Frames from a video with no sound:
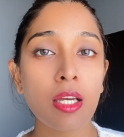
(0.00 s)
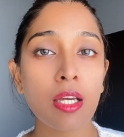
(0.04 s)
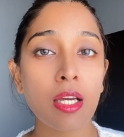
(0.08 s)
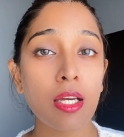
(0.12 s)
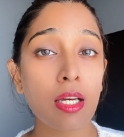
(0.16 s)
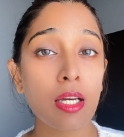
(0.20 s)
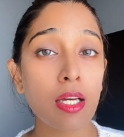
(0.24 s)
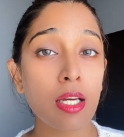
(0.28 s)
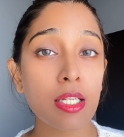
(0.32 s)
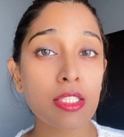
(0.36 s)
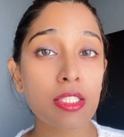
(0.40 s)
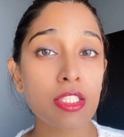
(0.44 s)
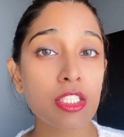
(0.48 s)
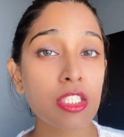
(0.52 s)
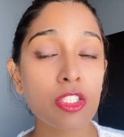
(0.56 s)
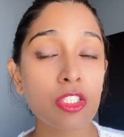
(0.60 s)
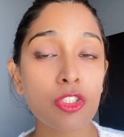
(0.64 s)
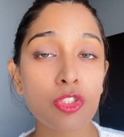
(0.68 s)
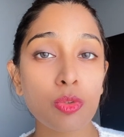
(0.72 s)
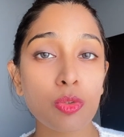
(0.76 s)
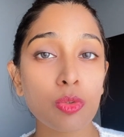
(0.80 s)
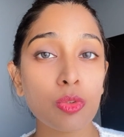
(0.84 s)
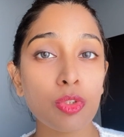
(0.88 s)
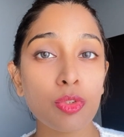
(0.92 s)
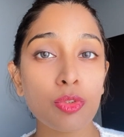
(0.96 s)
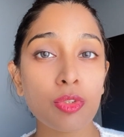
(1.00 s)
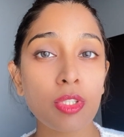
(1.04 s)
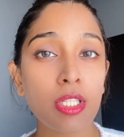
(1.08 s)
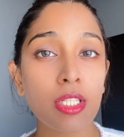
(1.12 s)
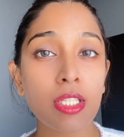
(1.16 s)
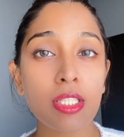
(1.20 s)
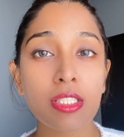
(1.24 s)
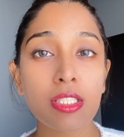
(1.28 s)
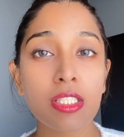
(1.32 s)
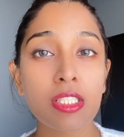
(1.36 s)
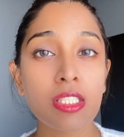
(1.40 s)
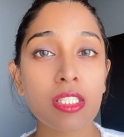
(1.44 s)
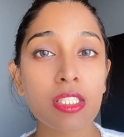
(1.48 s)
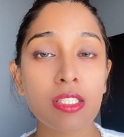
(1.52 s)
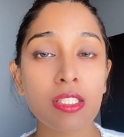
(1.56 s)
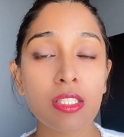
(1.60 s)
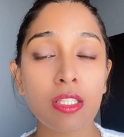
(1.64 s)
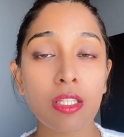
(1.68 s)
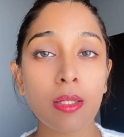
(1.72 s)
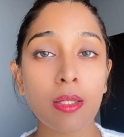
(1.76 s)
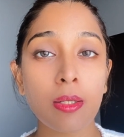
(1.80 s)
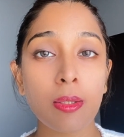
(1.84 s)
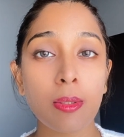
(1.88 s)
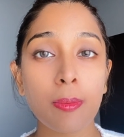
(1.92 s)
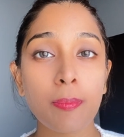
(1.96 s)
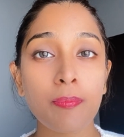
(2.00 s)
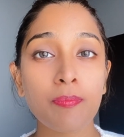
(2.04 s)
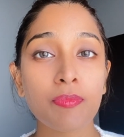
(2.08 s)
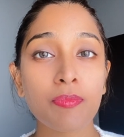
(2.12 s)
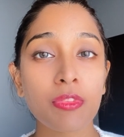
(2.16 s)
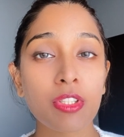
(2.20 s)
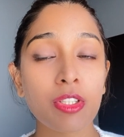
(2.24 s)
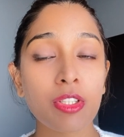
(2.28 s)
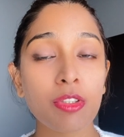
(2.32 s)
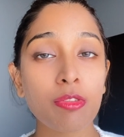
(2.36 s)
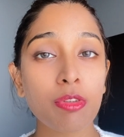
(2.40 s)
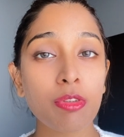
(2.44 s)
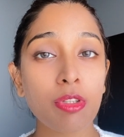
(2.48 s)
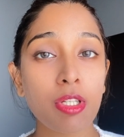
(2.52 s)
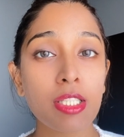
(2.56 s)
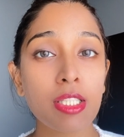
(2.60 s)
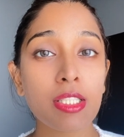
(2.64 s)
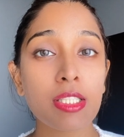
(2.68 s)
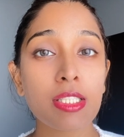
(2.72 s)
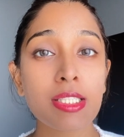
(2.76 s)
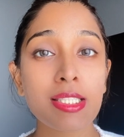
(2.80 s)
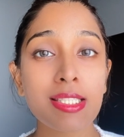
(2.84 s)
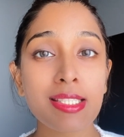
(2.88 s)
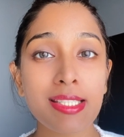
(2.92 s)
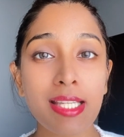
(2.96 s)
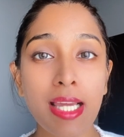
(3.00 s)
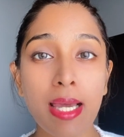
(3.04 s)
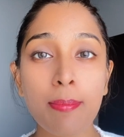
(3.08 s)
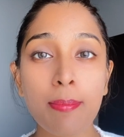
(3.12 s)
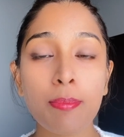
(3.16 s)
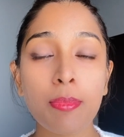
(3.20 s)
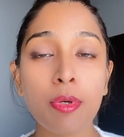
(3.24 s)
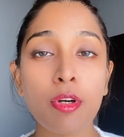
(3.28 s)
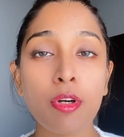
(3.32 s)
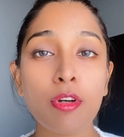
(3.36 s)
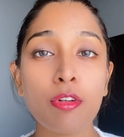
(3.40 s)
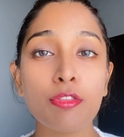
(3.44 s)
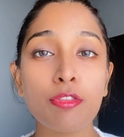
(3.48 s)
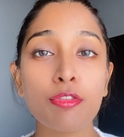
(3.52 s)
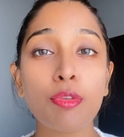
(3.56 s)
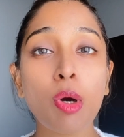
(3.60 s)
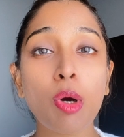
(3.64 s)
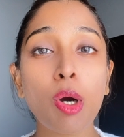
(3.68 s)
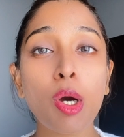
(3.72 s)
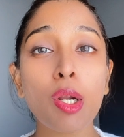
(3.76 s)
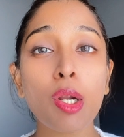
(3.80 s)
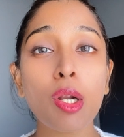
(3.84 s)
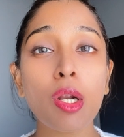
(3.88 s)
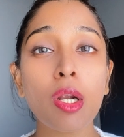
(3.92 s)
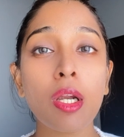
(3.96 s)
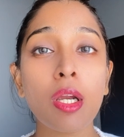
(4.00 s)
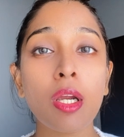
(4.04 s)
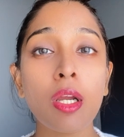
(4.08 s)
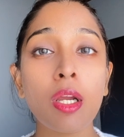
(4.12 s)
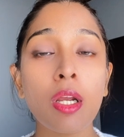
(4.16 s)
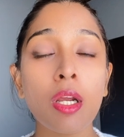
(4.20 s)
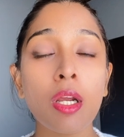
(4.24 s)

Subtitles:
I just told you that it's a great step for